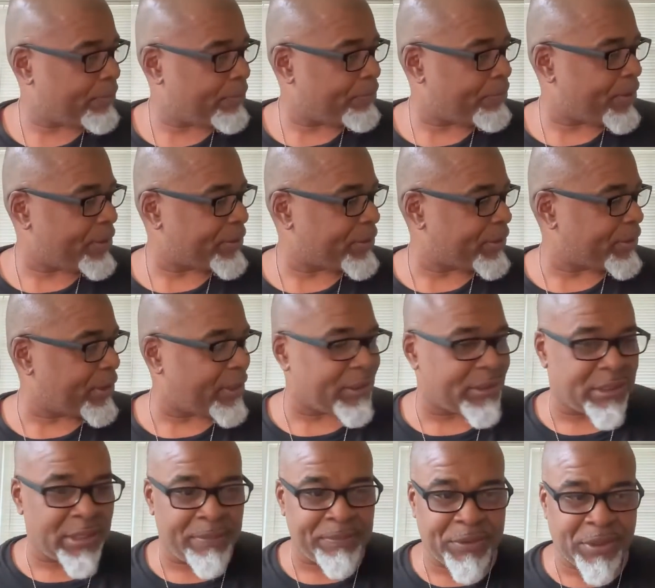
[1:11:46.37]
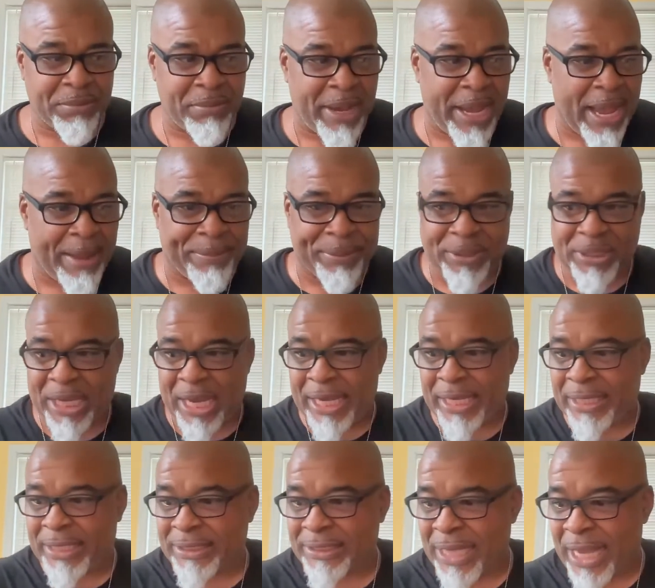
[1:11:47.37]
must have done something to my
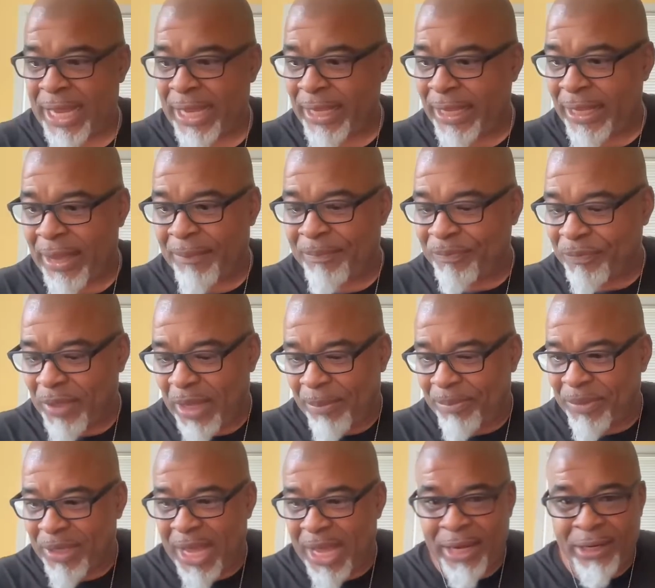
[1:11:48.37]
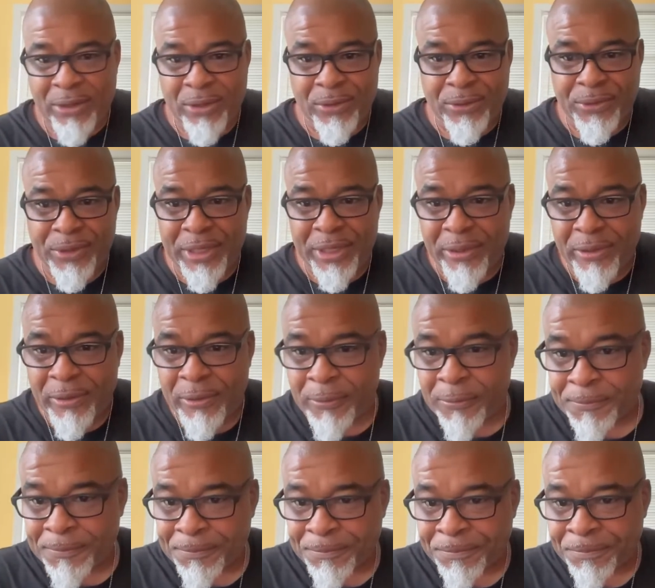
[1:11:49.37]
appetite because I'm I'm not hungry at
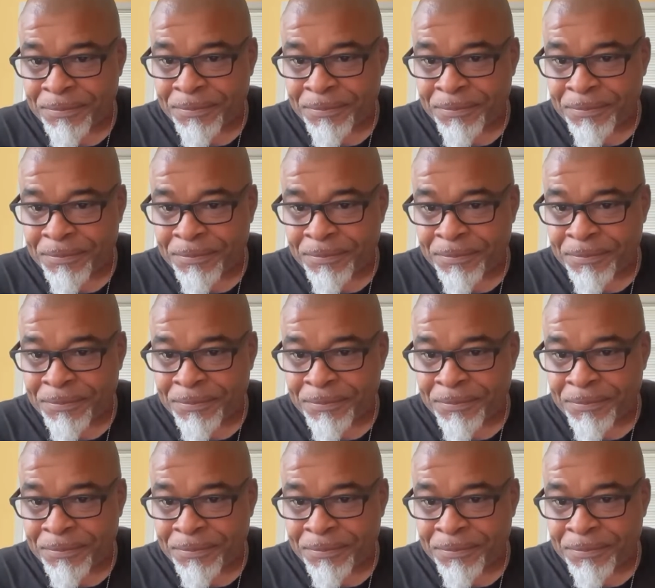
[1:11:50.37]
all.